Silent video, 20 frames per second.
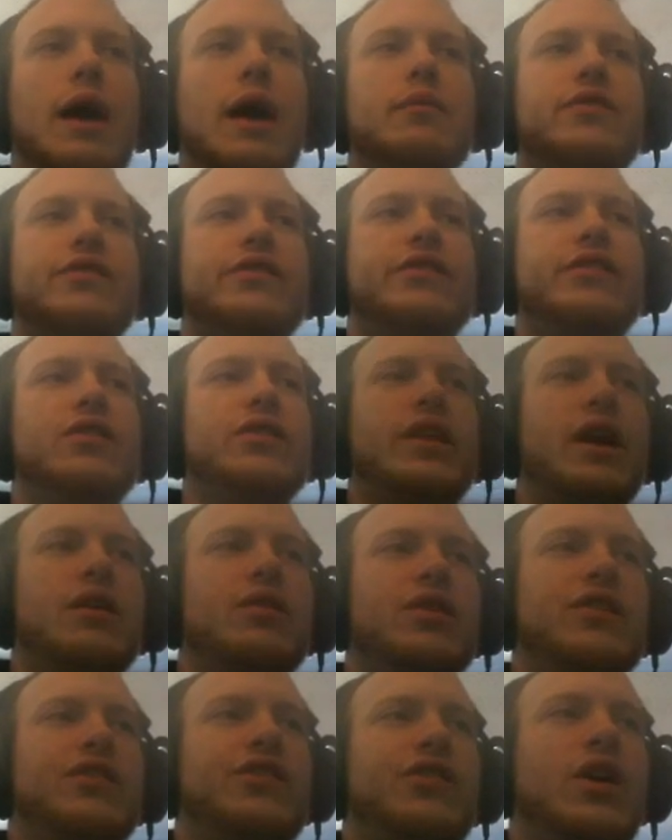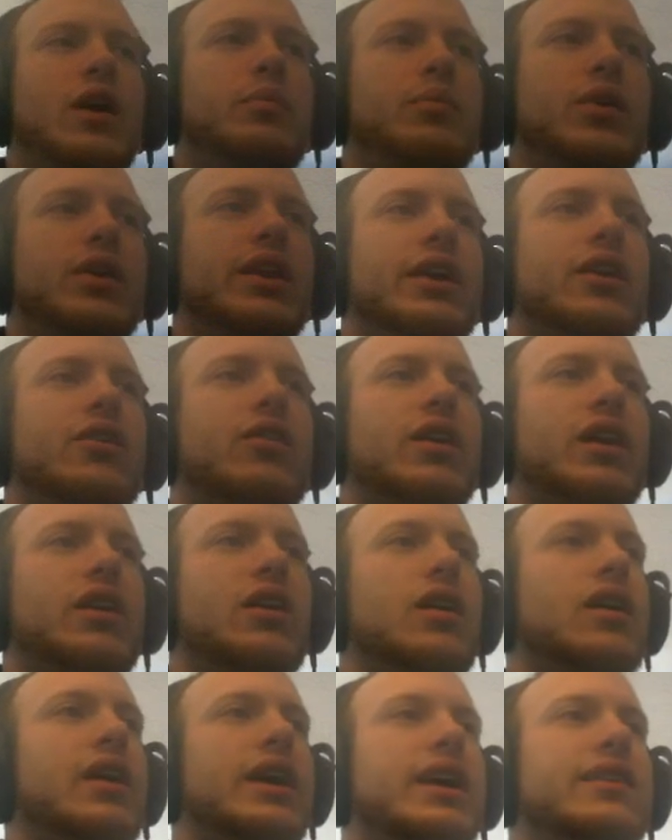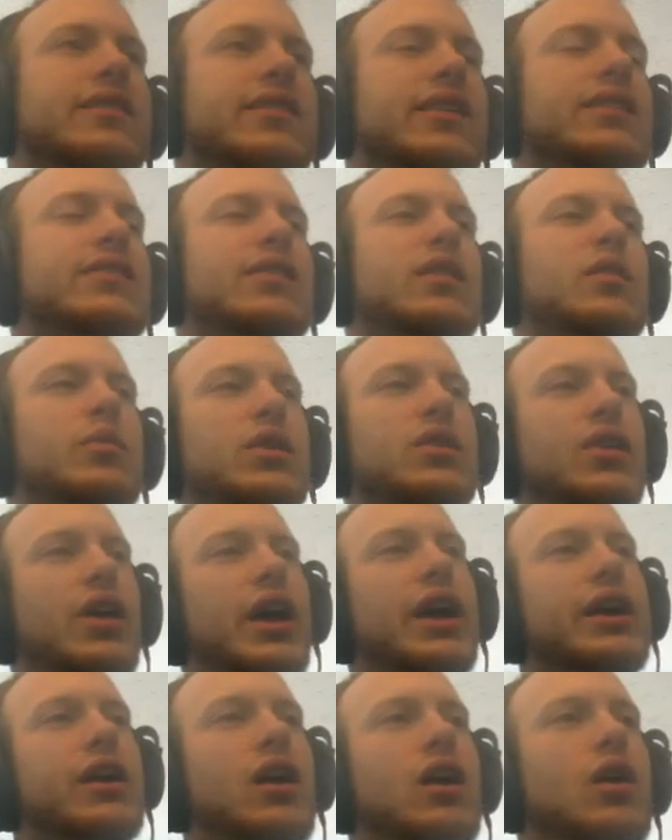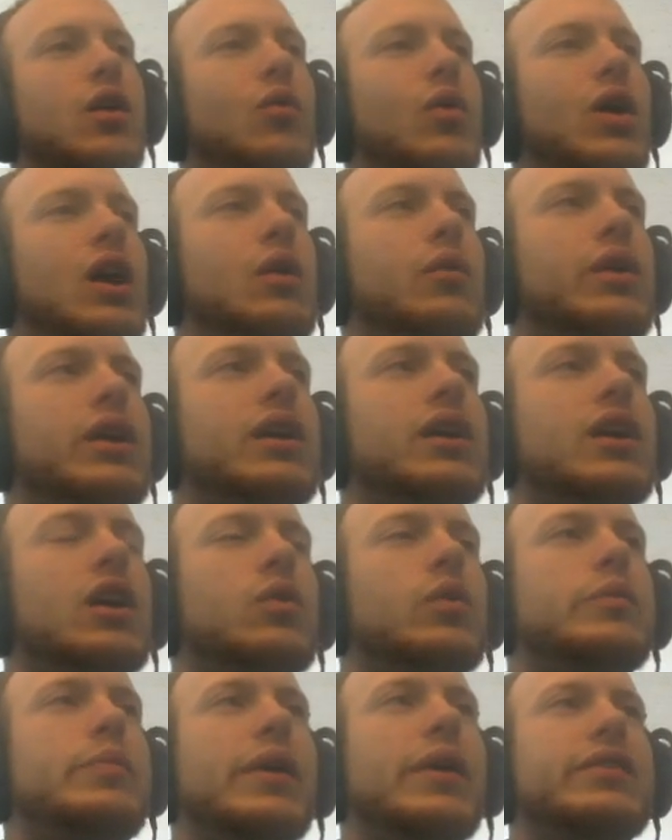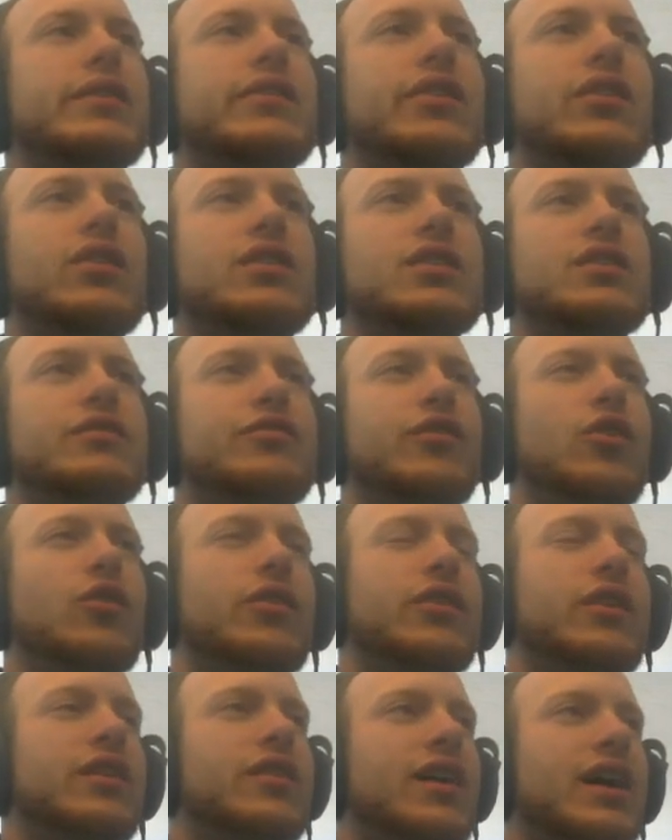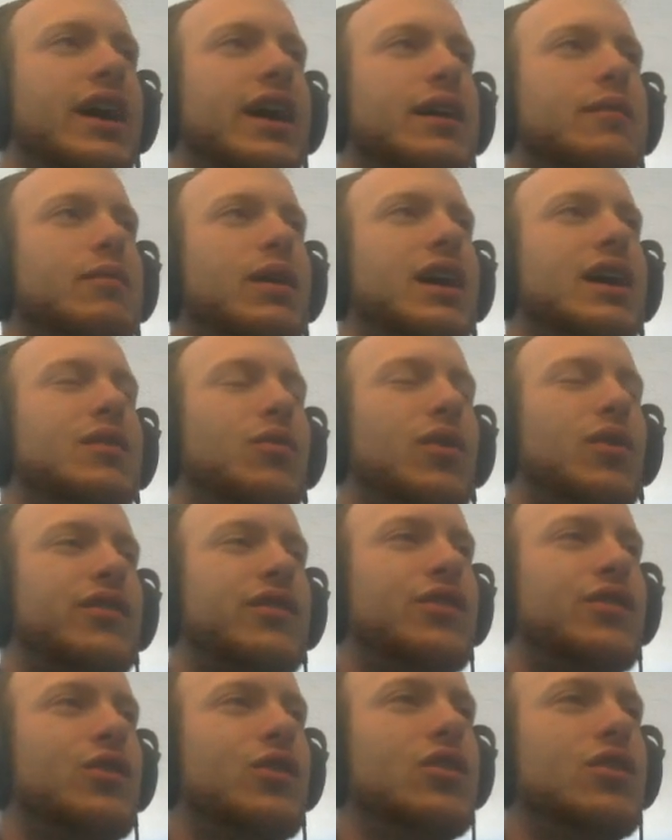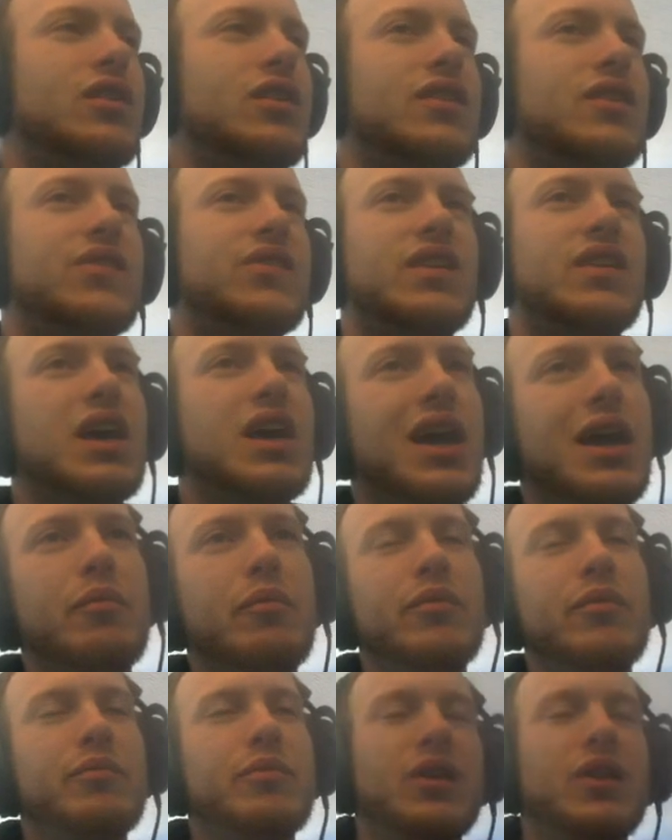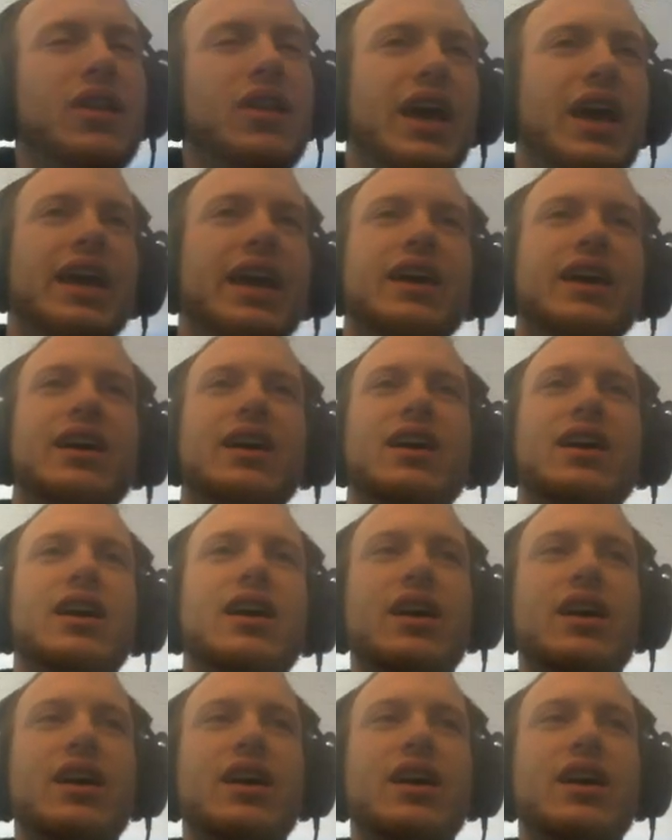I'm still not really sure I played it correctly. Like, it's easy to be like, oh, well, we bet the turn and he folded. Like, man, we're so good at this game. But, like,